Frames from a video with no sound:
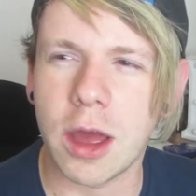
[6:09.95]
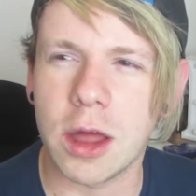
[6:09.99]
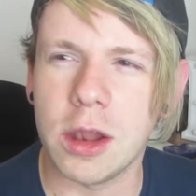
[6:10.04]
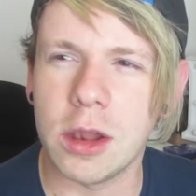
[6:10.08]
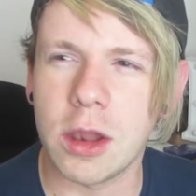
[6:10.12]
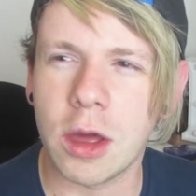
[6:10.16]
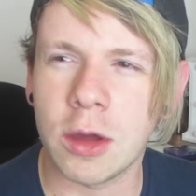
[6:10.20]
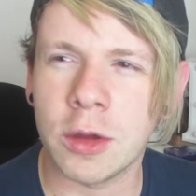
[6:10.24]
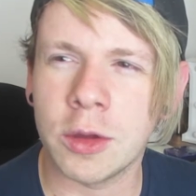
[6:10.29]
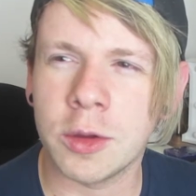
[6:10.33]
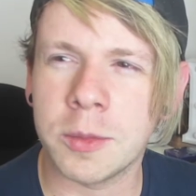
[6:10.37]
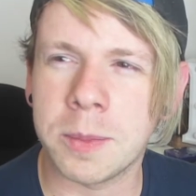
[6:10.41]

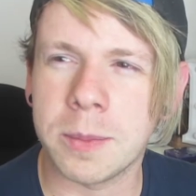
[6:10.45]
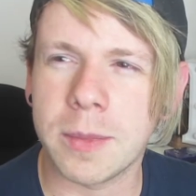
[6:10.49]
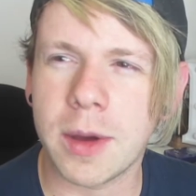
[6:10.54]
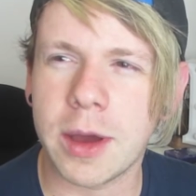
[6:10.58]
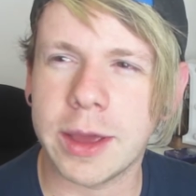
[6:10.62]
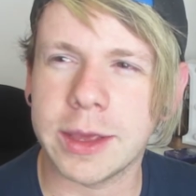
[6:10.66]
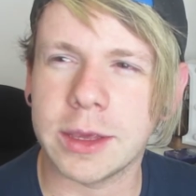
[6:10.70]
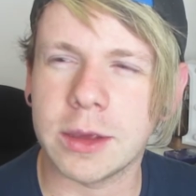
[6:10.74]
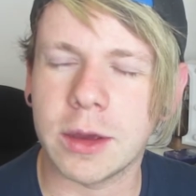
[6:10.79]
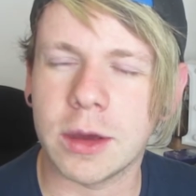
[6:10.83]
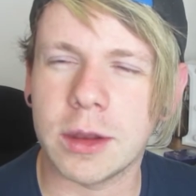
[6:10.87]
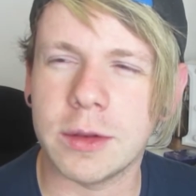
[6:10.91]
along
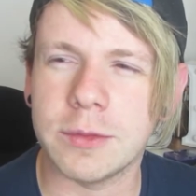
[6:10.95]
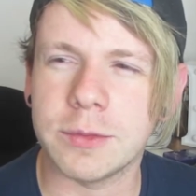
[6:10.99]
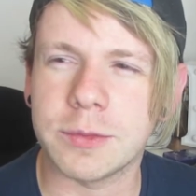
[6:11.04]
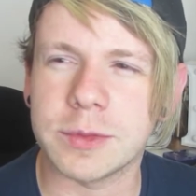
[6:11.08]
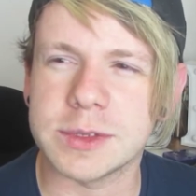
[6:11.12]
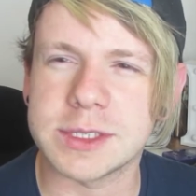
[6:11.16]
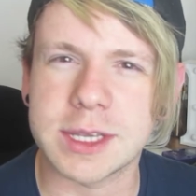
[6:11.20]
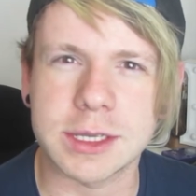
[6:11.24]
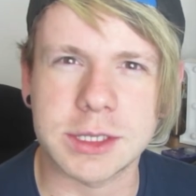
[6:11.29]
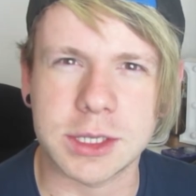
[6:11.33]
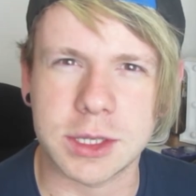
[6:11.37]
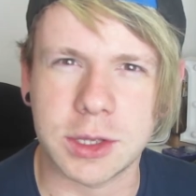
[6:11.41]
my kind of
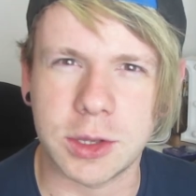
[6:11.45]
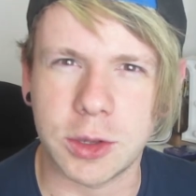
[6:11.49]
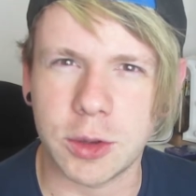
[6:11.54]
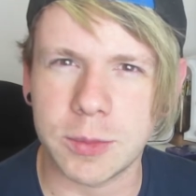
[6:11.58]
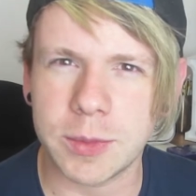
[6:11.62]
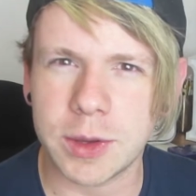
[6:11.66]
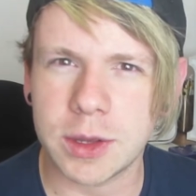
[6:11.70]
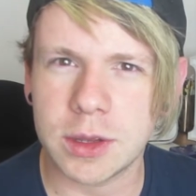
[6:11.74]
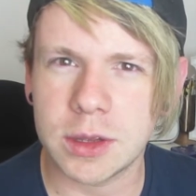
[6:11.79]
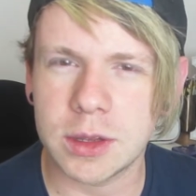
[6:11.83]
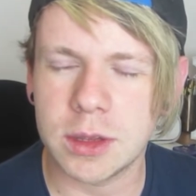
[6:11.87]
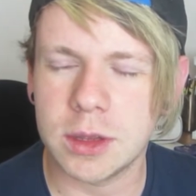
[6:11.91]
sense of
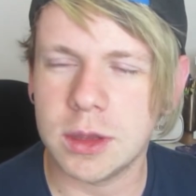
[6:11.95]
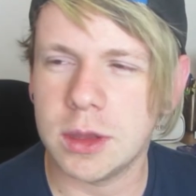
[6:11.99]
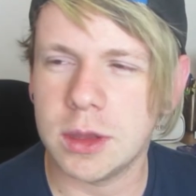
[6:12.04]
humour,